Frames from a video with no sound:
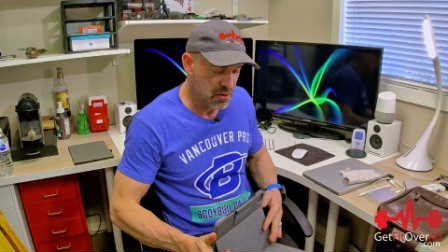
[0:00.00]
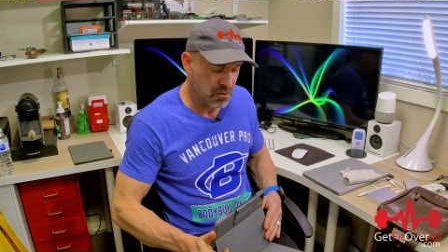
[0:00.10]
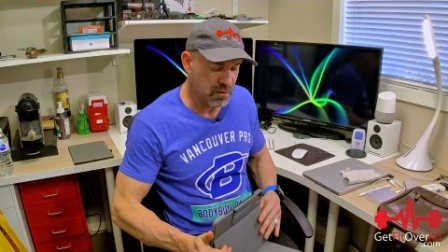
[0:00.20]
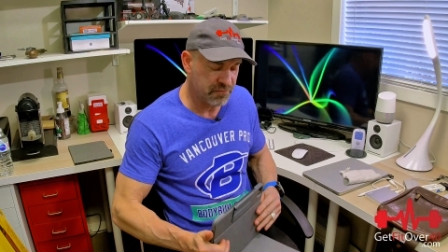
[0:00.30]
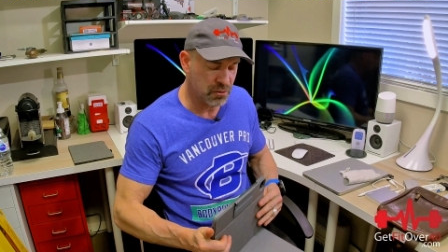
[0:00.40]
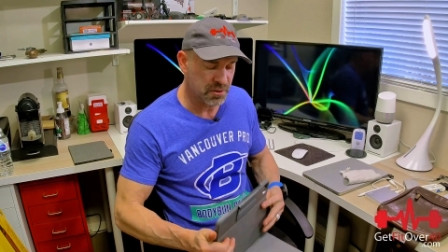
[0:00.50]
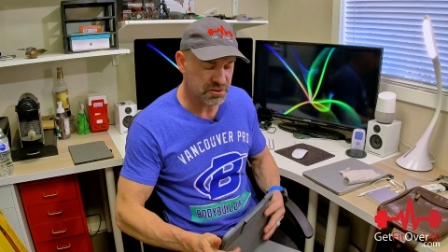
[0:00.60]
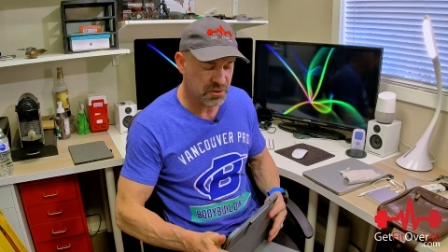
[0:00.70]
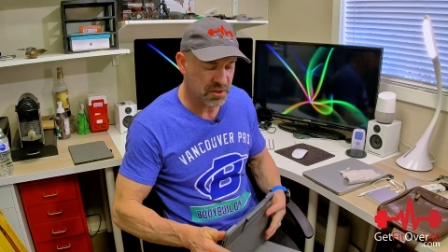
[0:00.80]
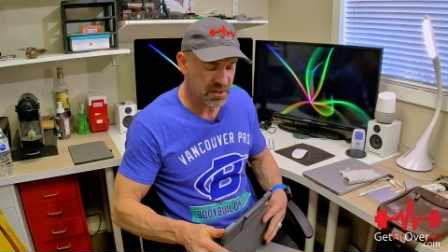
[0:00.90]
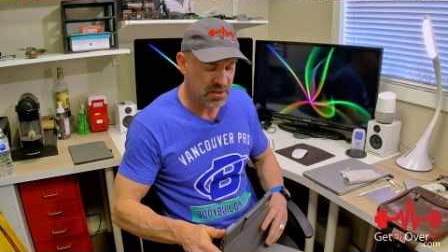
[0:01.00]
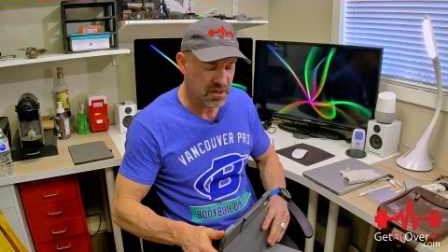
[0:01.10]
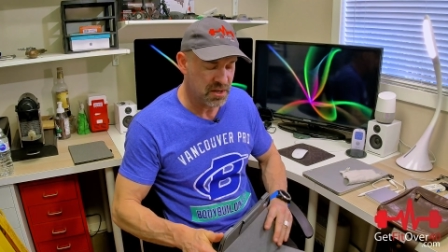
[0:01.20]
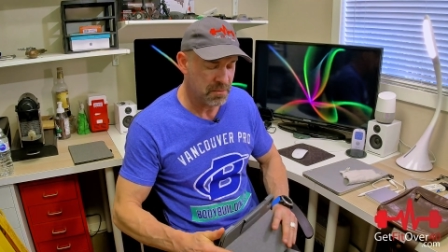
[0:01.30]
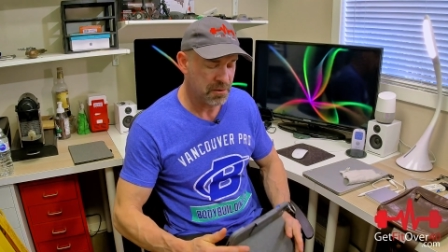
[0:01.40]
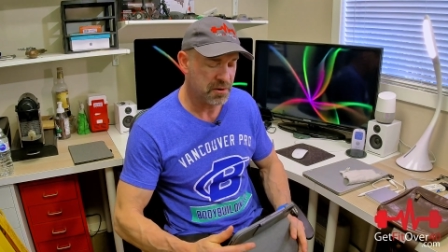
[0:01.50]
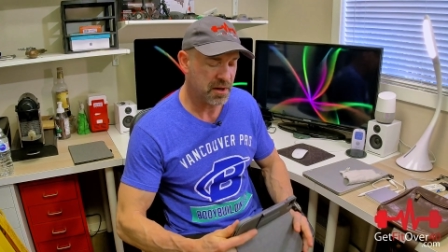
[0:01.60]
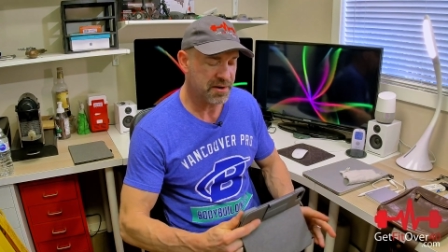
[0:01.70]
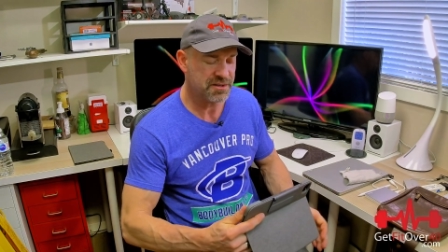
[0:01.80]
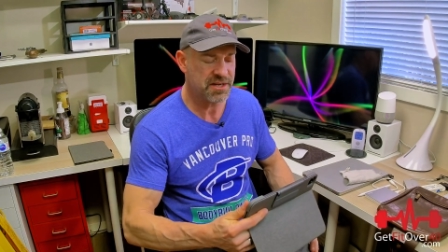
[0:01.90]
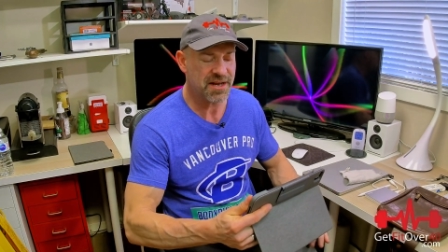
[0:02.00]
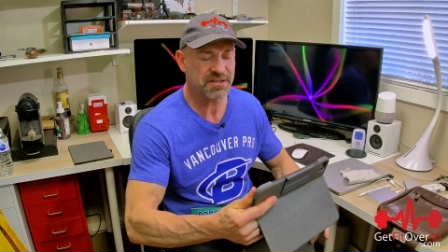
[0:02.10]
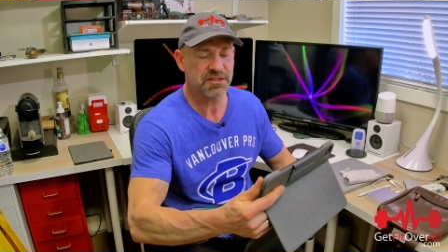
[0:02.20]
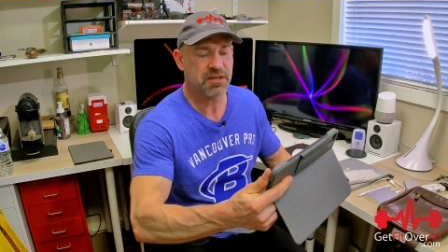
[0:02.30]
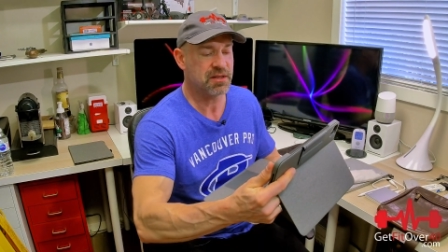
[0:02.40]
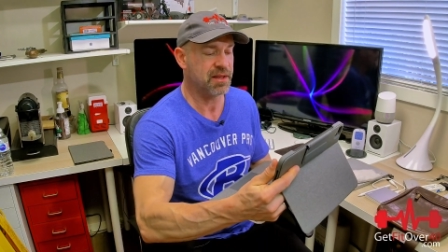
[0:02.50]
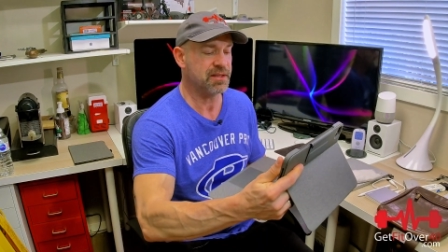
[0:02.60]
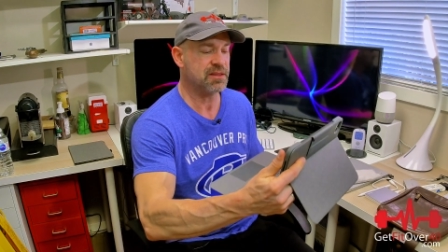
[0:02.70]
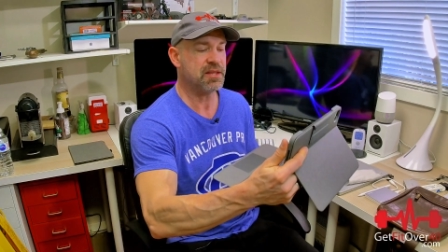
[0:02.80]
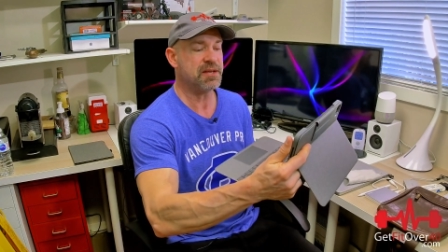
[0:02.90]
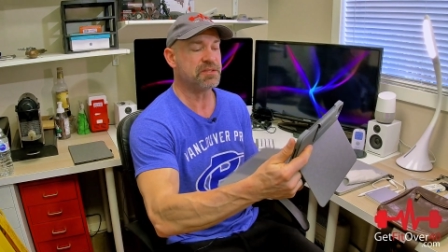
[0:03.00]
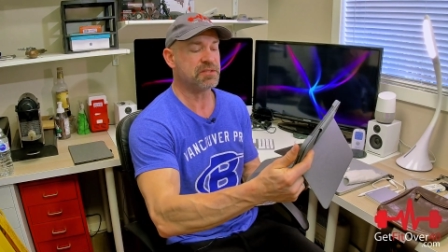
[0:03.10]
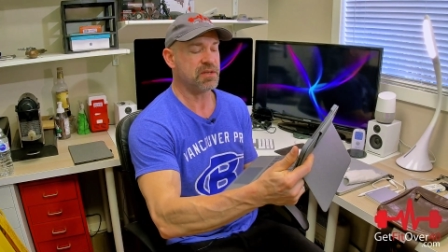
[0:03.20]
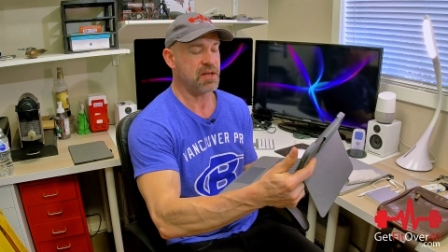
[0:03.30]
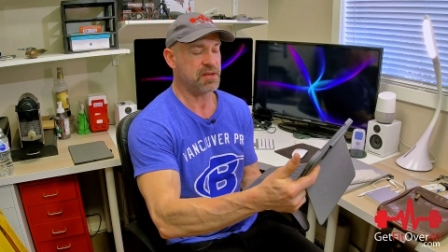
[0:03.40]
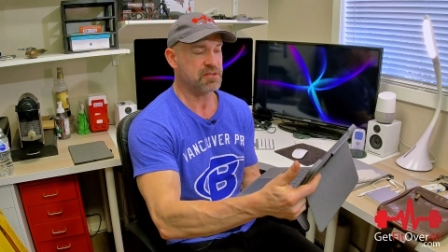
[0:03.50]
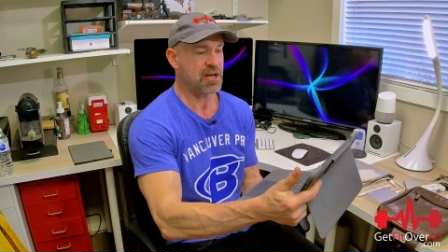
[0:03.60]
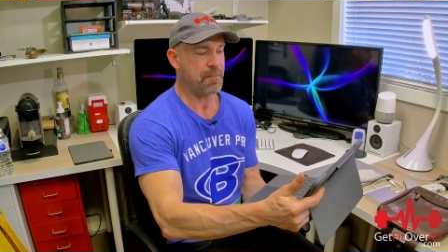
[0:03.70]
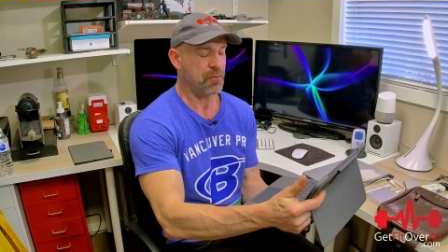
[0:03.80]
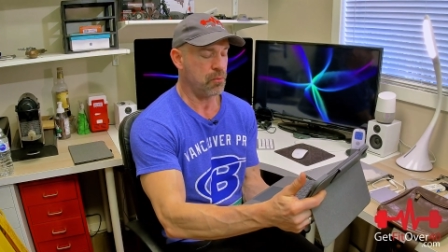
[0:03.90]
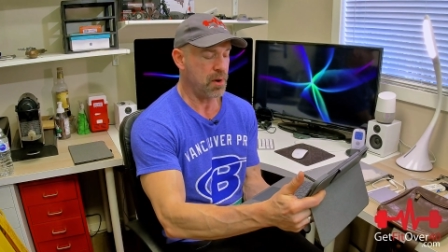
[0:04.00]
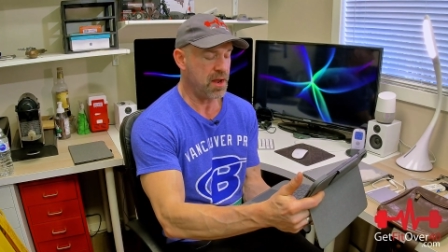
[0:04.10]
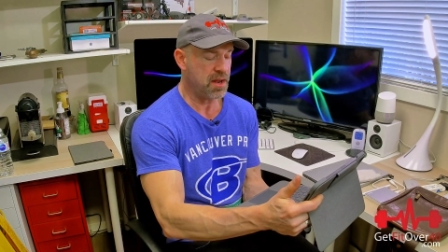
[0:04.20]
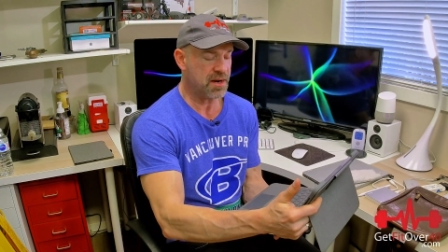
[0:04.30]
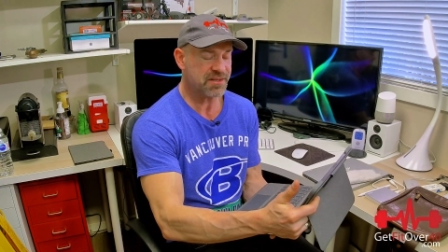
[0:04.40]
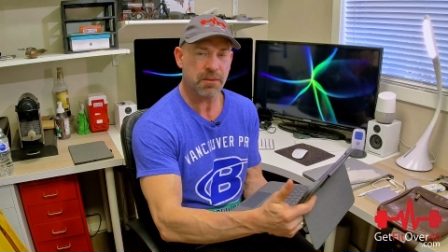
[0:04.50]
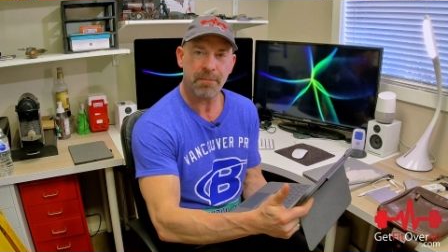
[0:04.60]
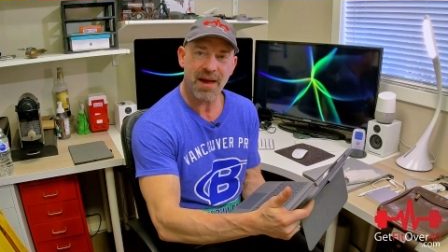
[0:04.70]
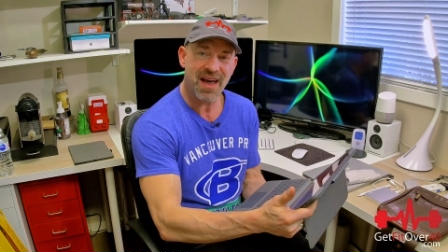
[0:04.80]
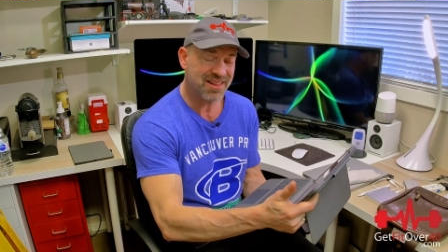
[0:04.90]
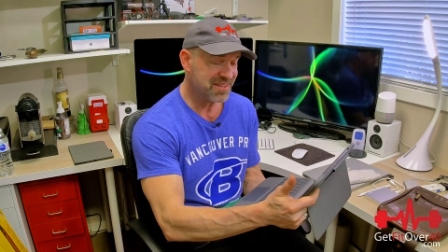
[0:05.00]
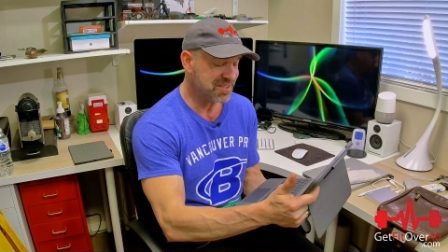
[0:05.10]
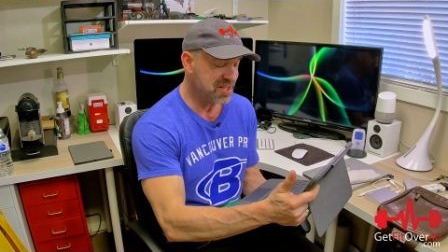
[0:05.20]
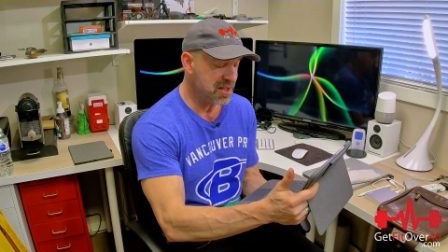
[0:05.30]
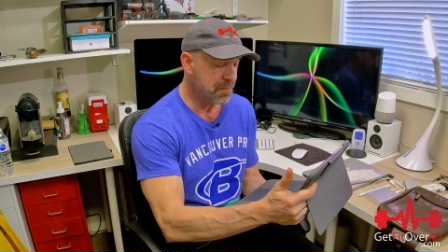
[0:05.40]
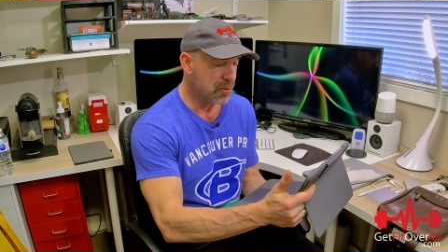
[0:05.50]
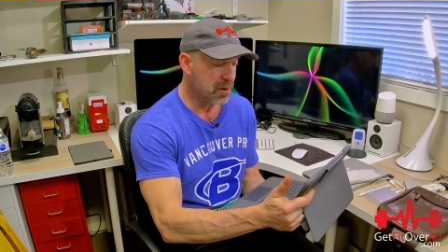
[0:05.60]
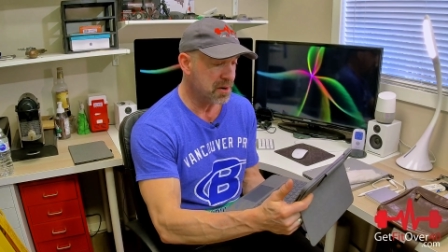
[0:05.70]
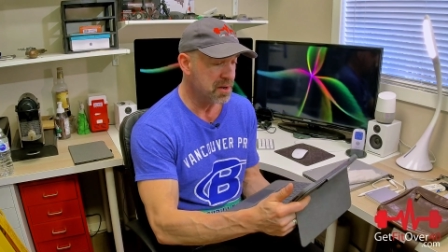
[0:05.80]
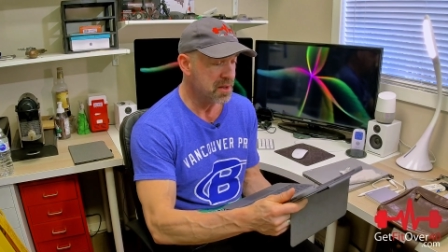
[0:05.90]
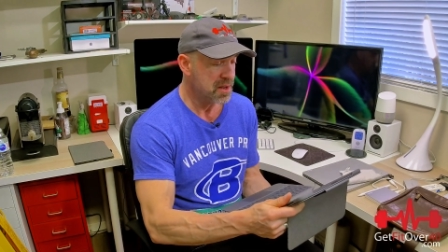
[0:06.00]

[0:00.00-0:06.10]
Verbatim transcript: Or of course you can put it on a desk like this and type away. It has a backlit keyboard.